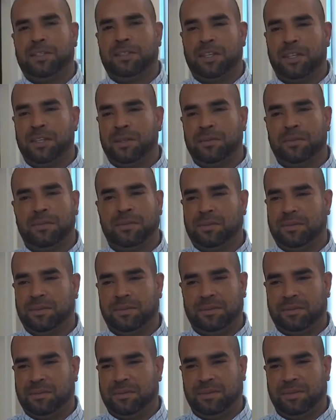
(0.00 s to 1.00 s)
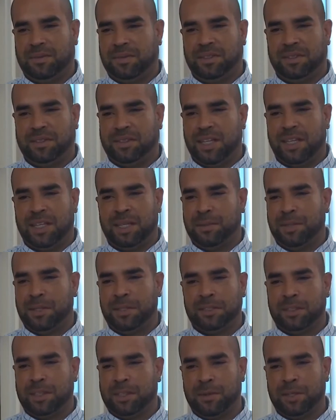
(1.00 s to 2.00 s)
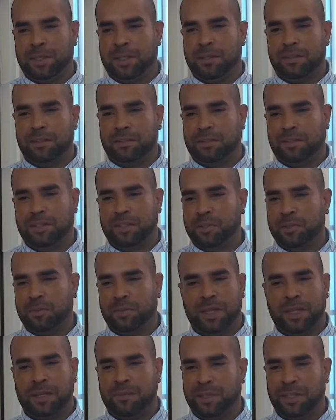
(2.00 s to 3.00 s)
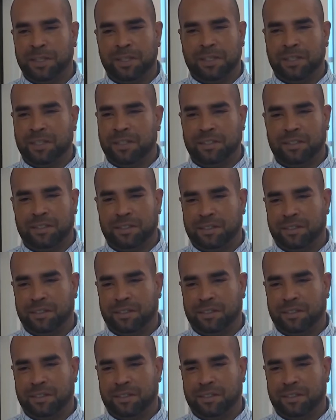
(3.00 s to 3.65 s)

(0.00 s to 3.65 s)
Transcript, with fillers: as the Old Man, had passed away at the age of 77. His